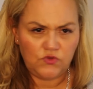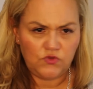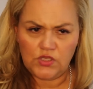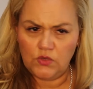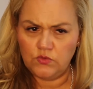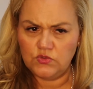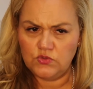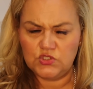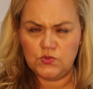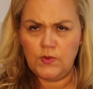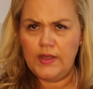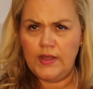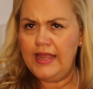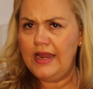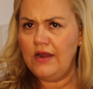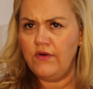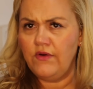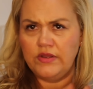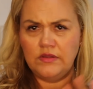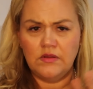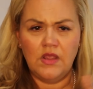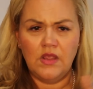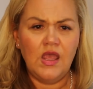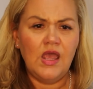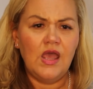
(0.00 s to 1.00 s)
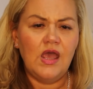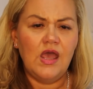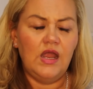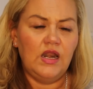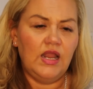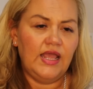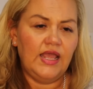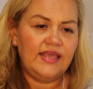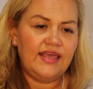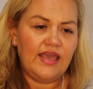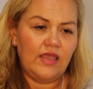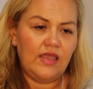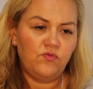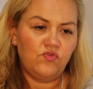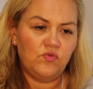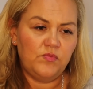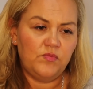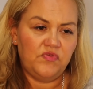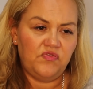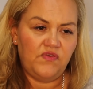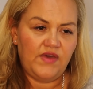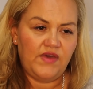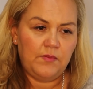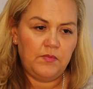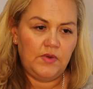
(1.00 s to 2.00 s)
don't swear. And I came from
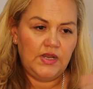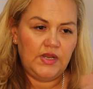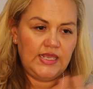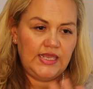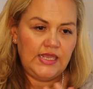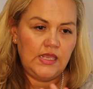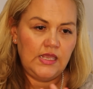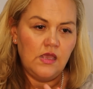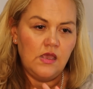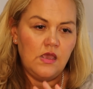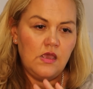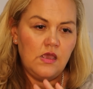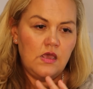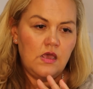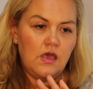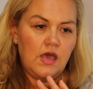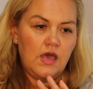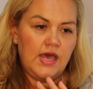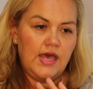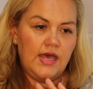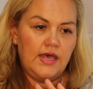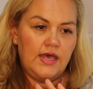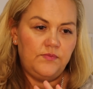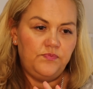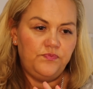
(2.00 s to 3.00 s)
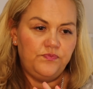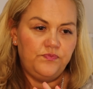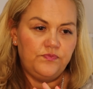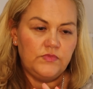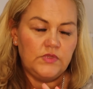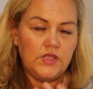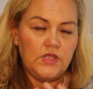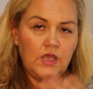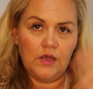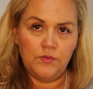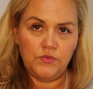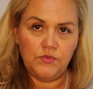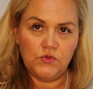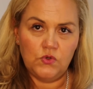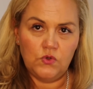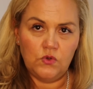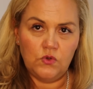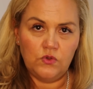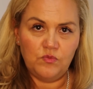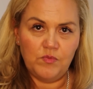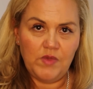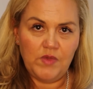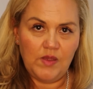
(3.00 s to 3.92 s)
a family up north.